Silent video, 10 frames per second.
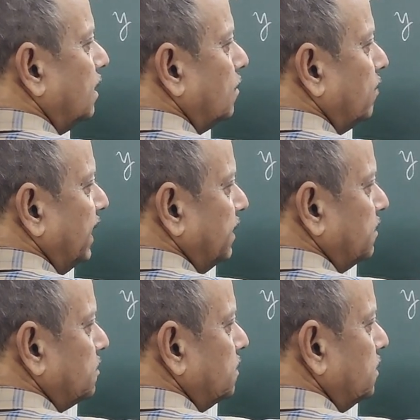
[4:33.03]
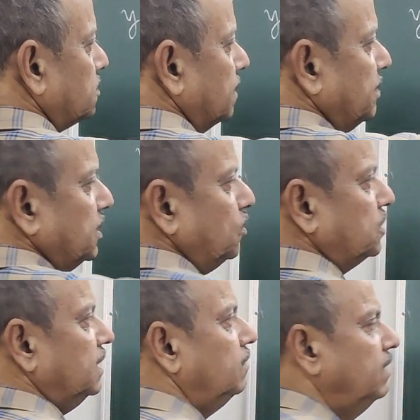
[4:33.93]
by this
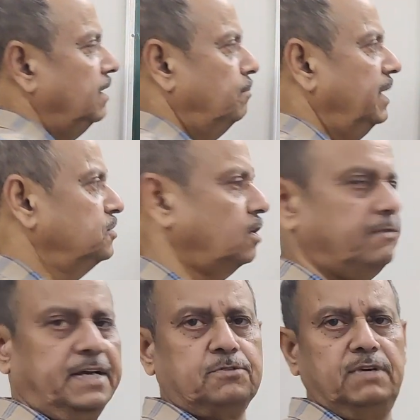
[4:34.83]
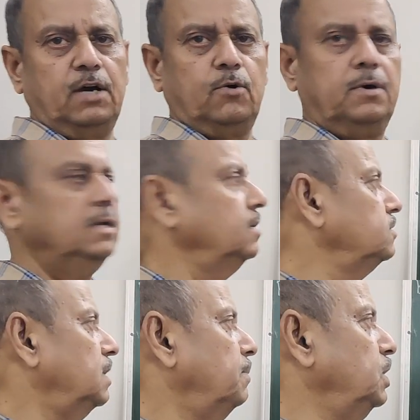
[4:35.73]
substitution. When in place of x we have
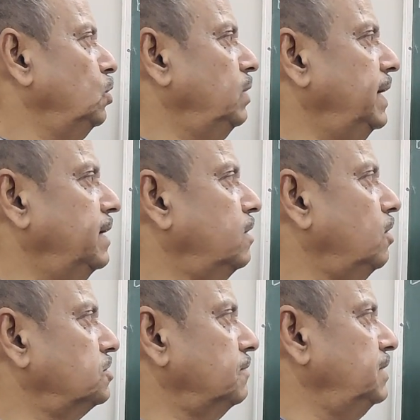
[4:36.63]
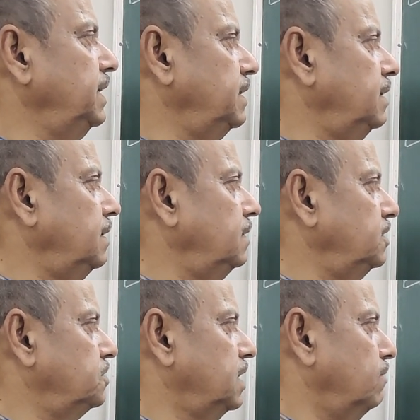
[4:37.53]
substituted cos of theta,
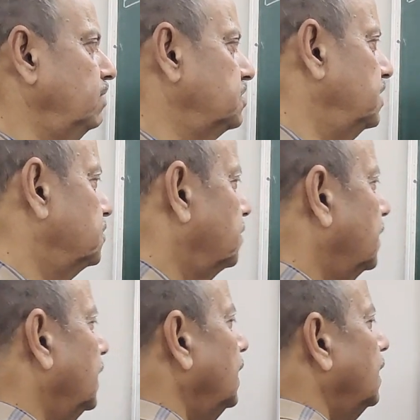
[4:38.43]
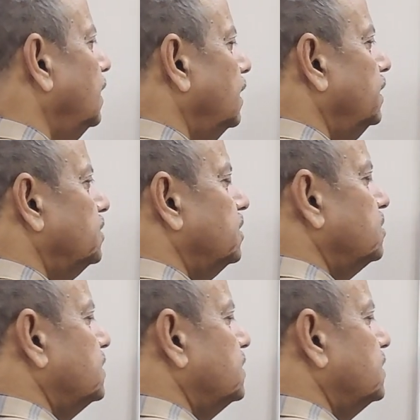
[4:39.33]
this converts this. This is